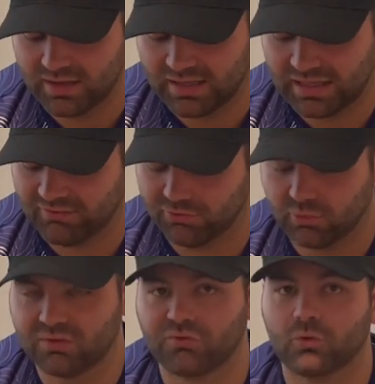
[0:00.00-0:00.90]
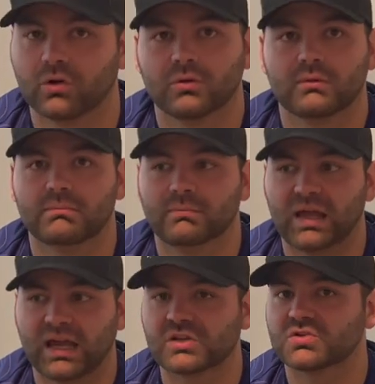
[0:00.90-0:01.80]
and I have three or four
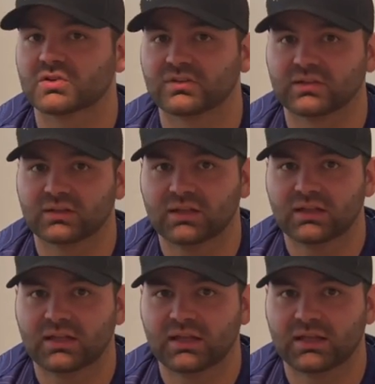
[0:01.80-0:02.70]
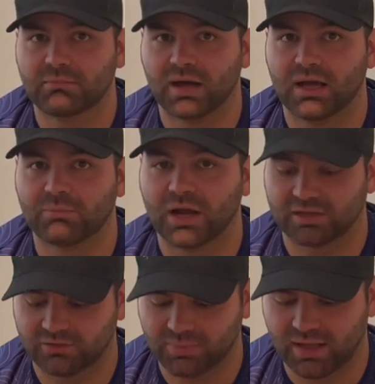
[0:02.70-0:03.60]
extras in my
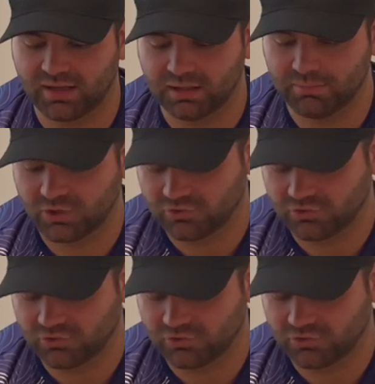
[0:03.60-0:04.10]
practice bag in my